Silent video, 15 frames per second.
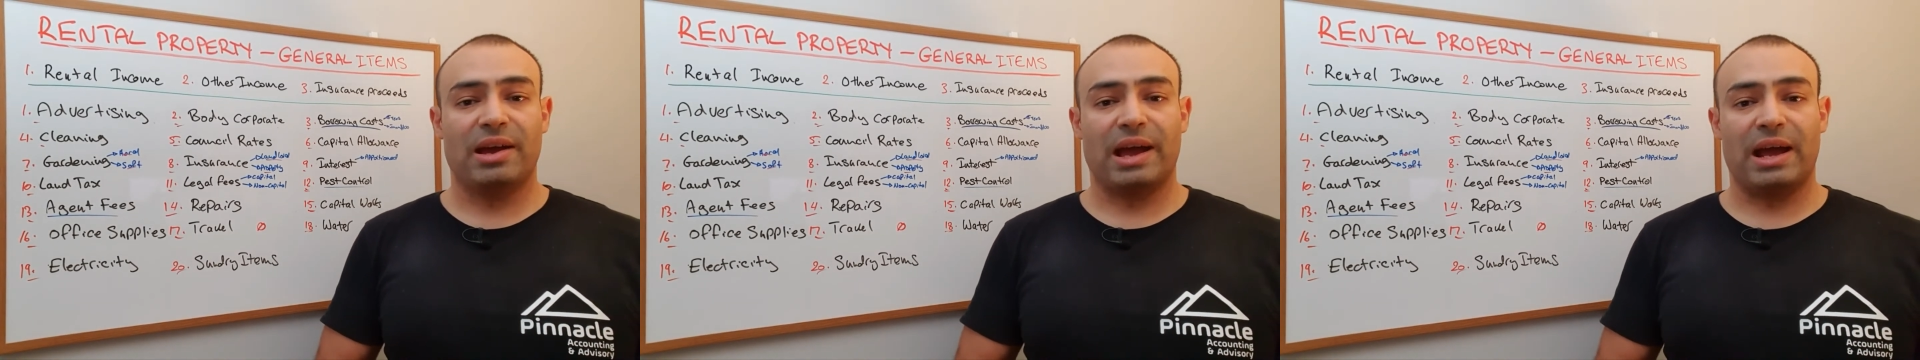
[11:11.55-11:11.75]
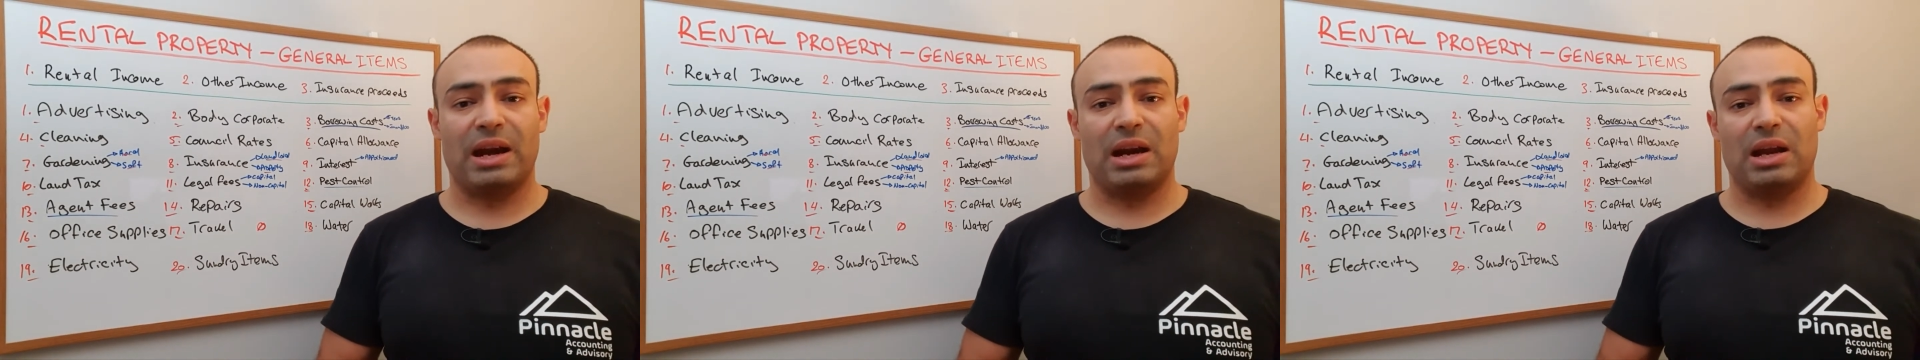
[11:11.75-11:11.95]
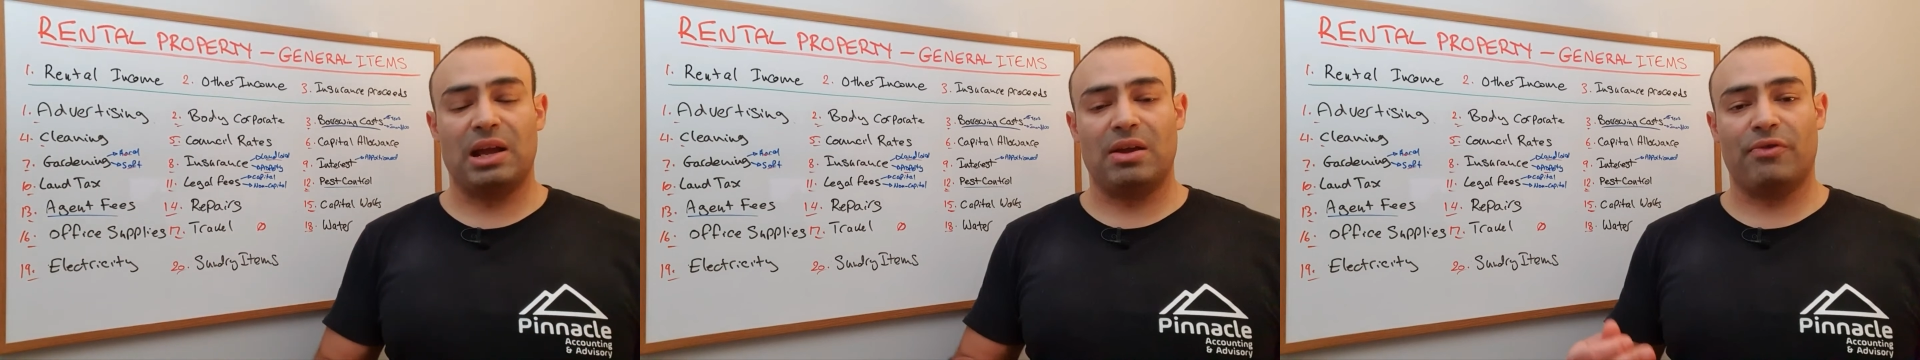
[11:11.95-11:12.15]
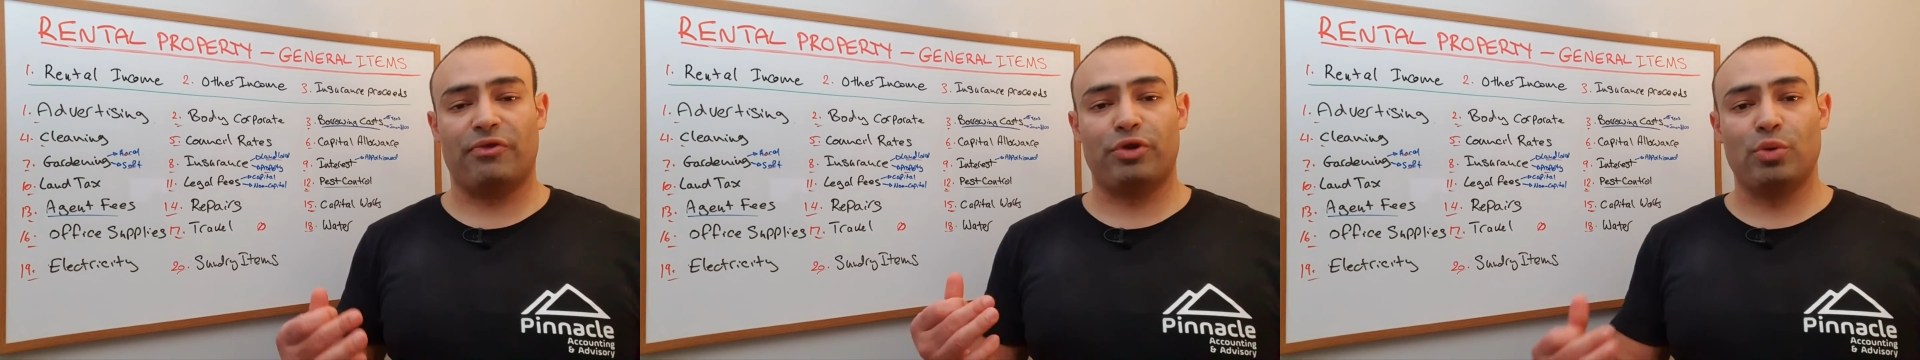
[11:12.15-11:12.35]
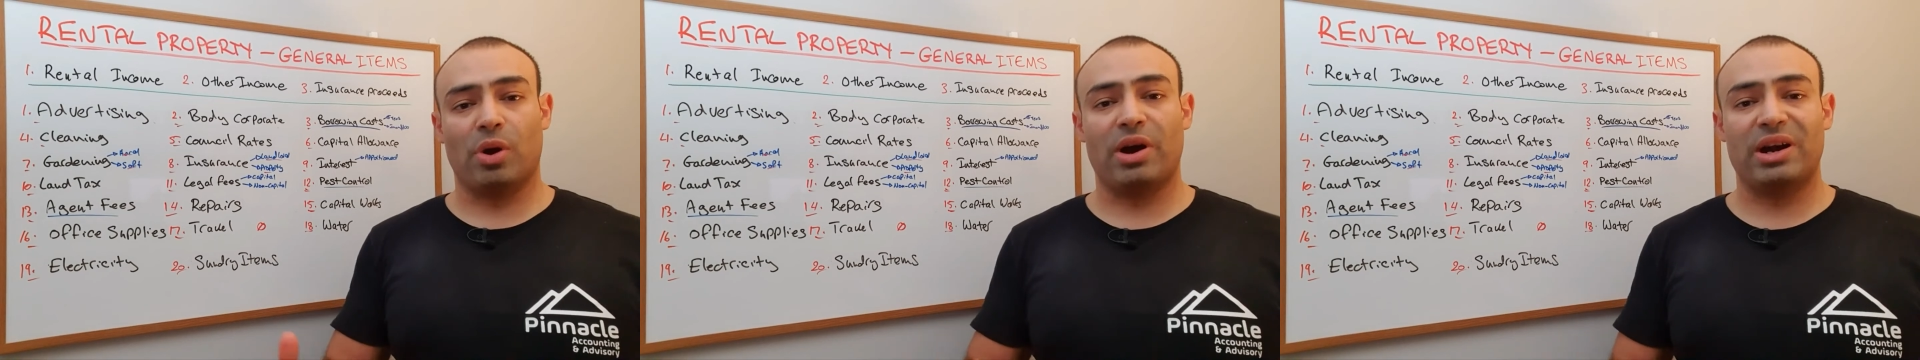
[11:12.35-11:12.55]
and
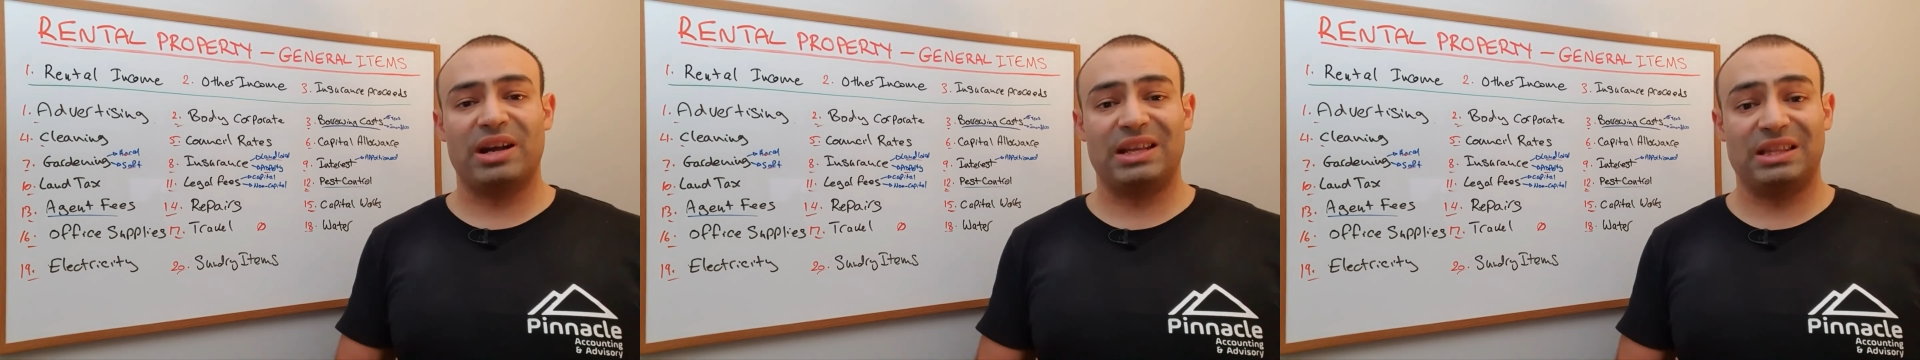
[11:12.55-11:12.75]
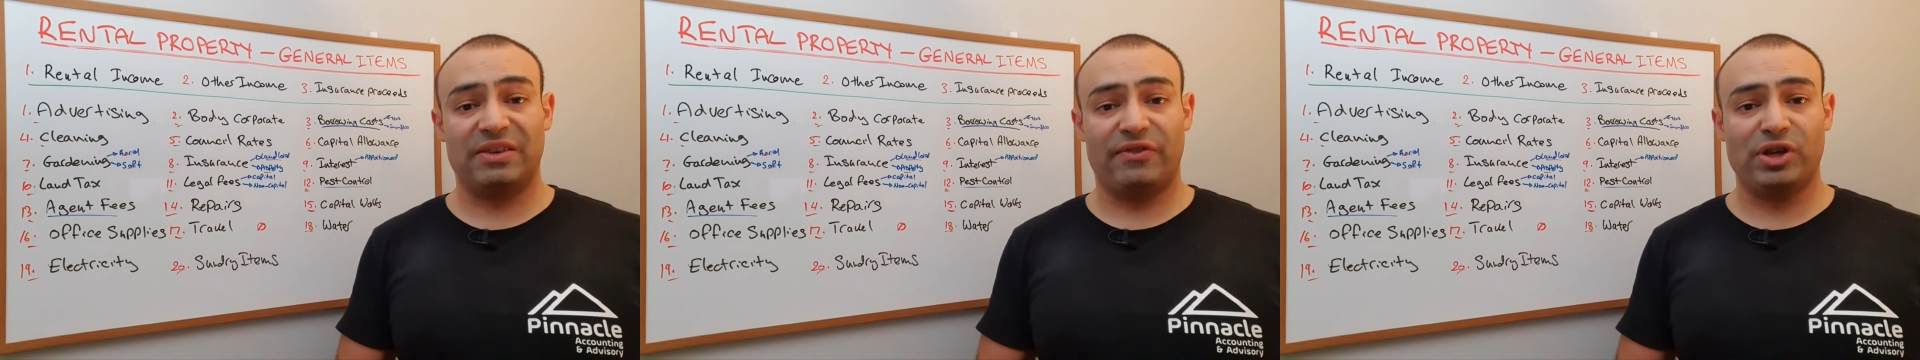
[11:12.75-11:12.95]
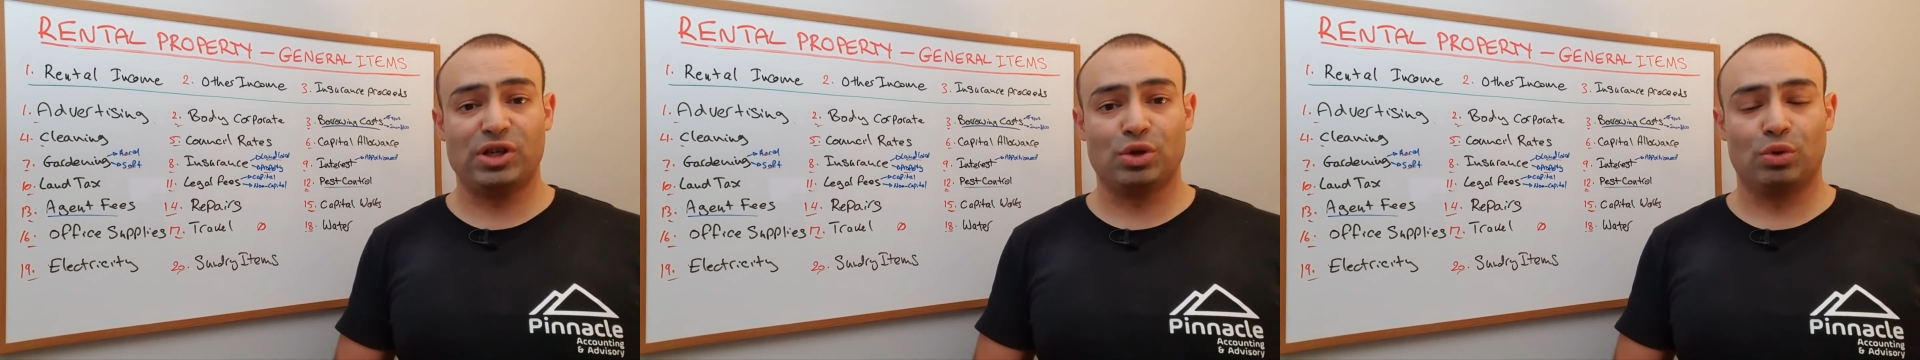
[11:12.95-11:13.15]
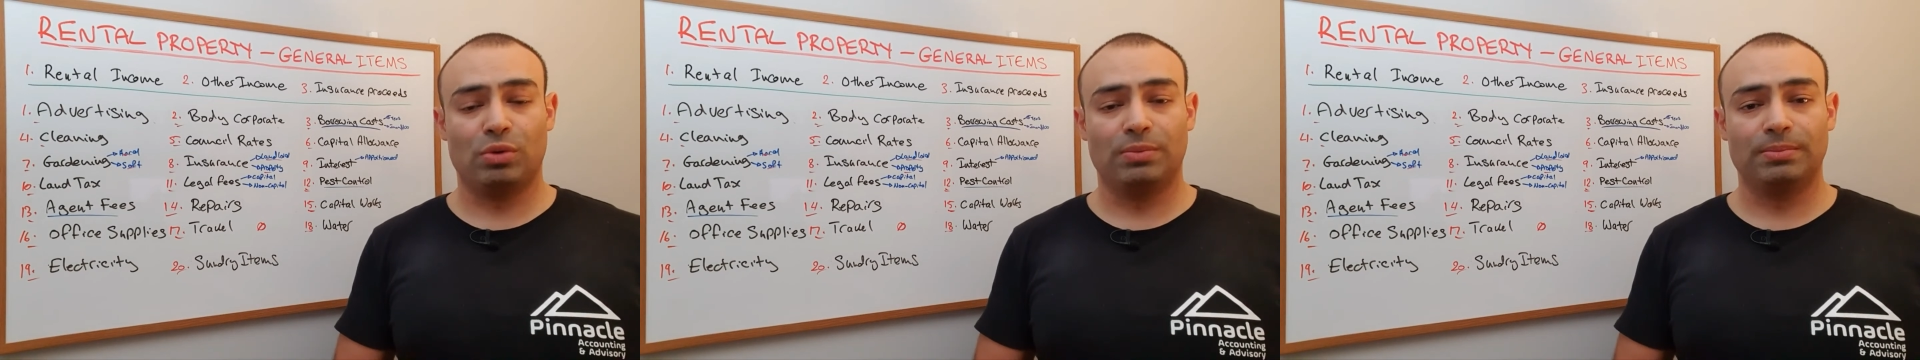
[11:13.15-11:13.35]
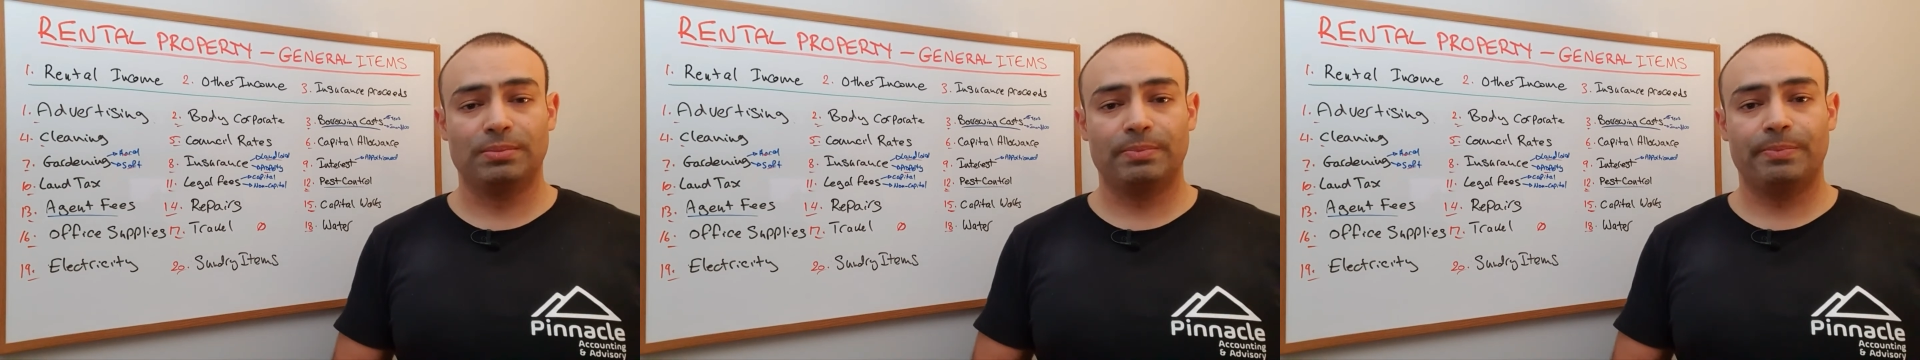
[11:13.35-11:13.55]
if you are an individual